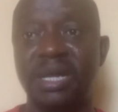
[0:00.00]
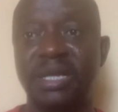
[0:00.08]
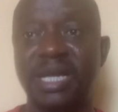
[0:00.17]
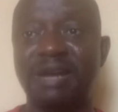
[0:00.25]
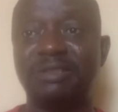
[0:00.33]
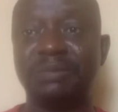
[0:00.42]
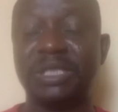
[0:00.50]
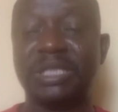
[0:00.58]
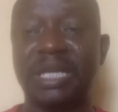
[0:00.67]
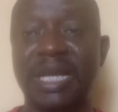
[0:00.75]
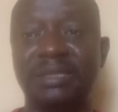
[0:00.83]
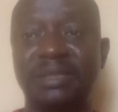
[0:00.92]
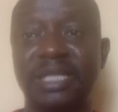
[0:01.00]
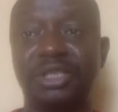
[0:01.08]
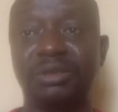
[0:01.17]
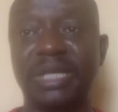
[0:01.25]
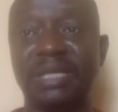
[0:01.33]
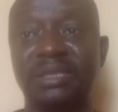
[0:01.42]
They have specialized
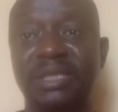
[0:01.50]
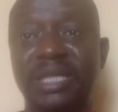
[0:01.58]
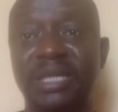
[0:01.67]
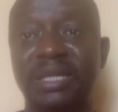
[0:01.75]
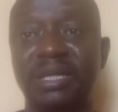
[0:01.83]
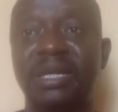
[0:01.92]
lecturers here.